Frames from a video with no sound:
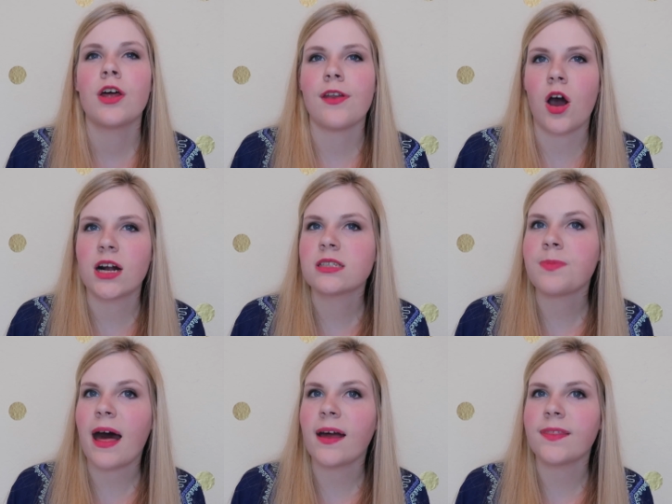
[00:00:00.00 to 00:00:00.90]
NARS
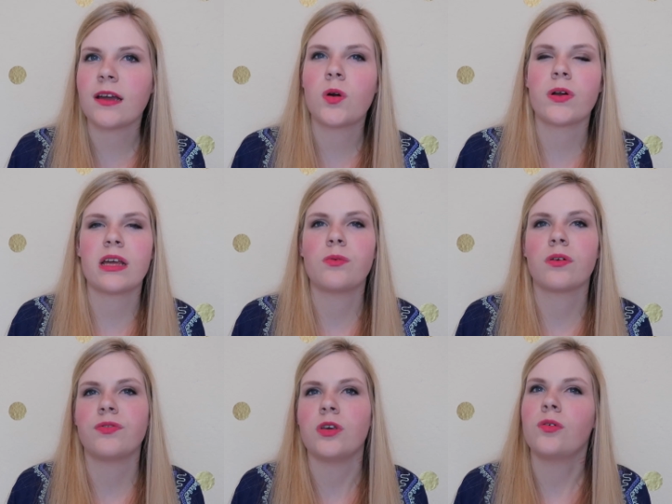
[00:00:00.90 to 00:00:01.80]
palette that Kortney
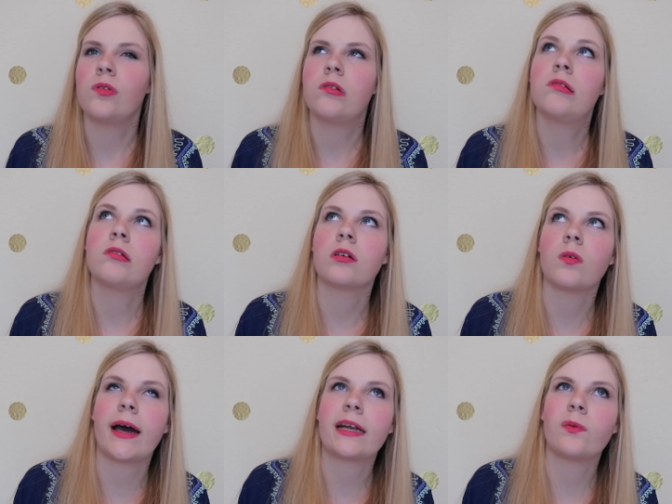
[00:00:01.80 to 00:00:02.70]
reviewed
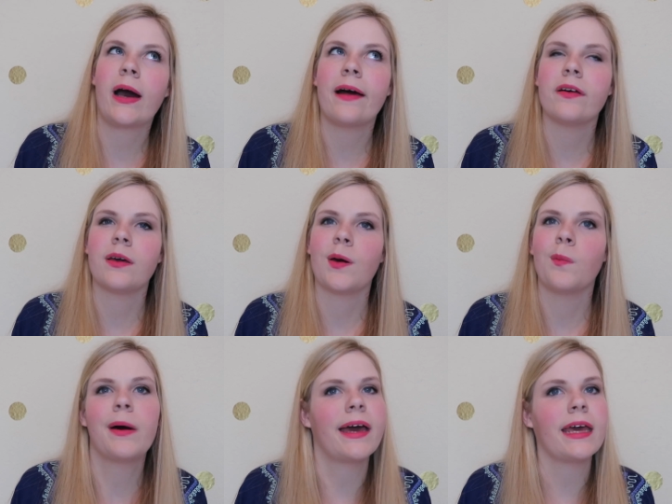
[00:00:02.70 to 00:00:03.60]
quite a while
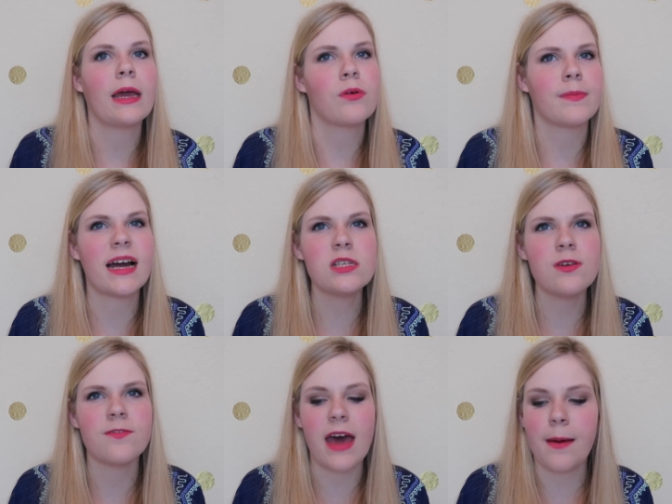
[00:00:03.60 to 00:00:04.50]
ago, but it reminds
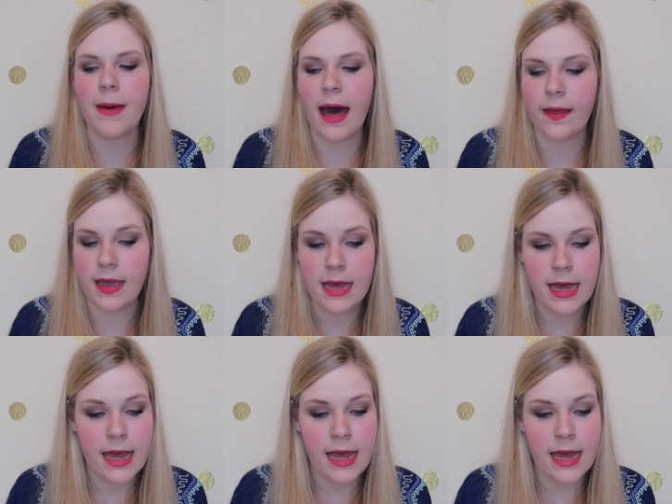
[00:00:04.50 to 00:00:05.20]
me of that palette.